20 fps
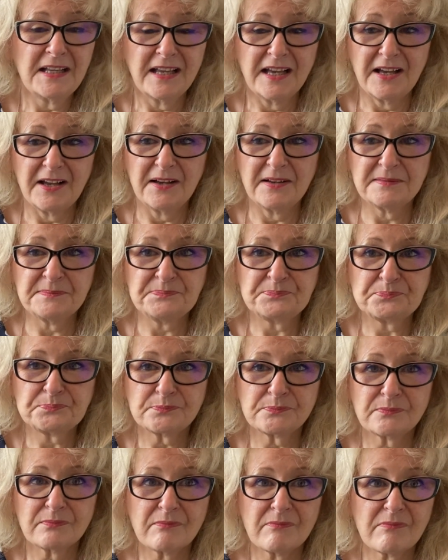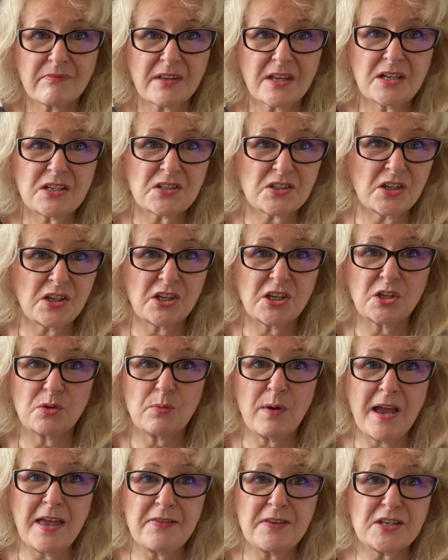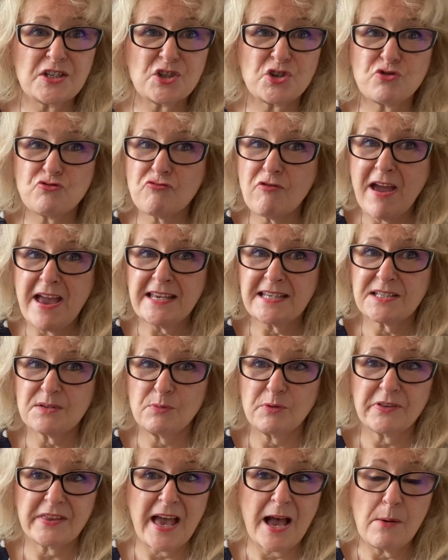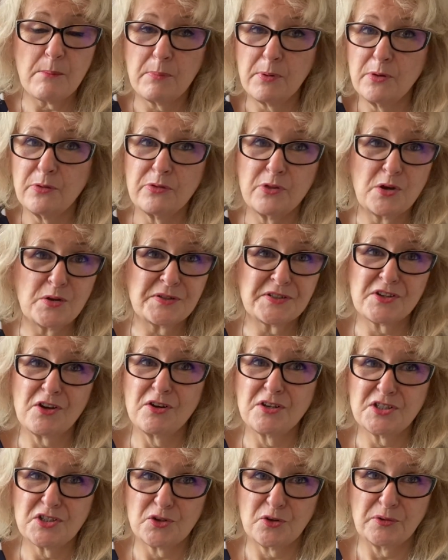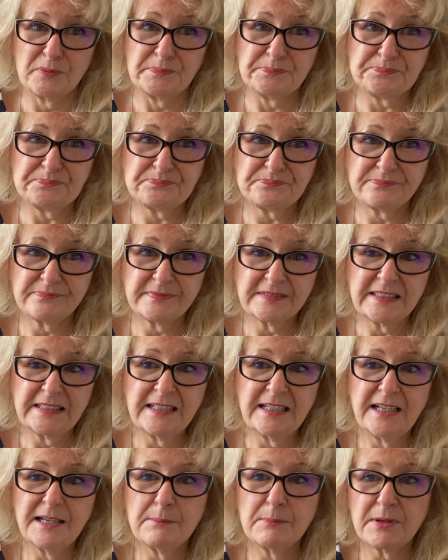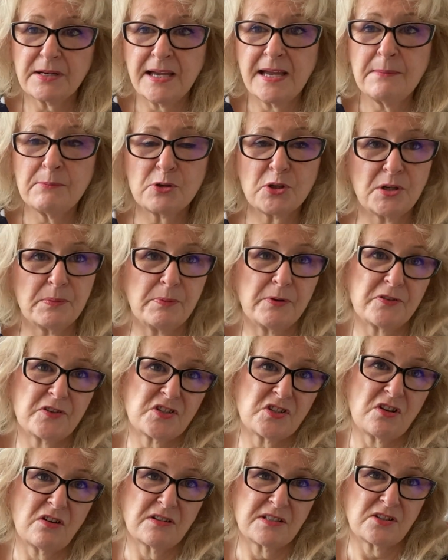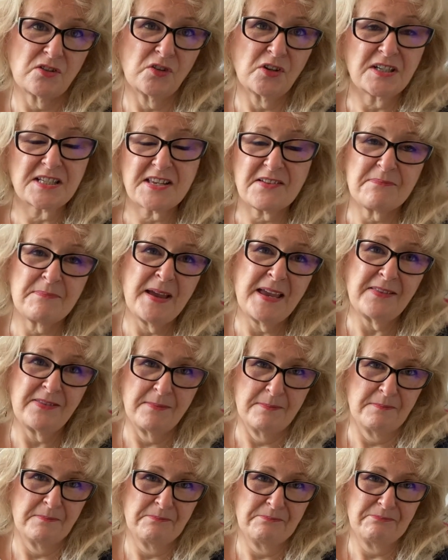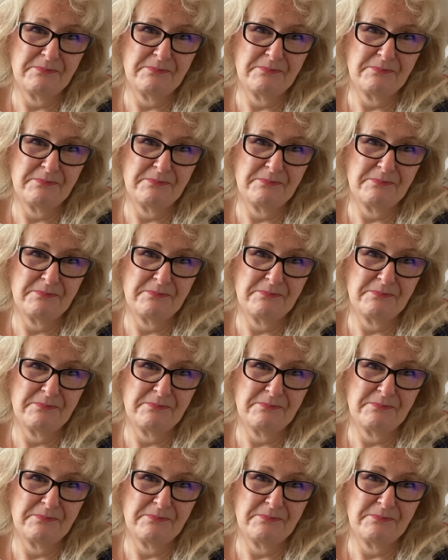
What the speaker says: So you could wear this dress without putting those sides on. But I am going to put the sides on because I've made them.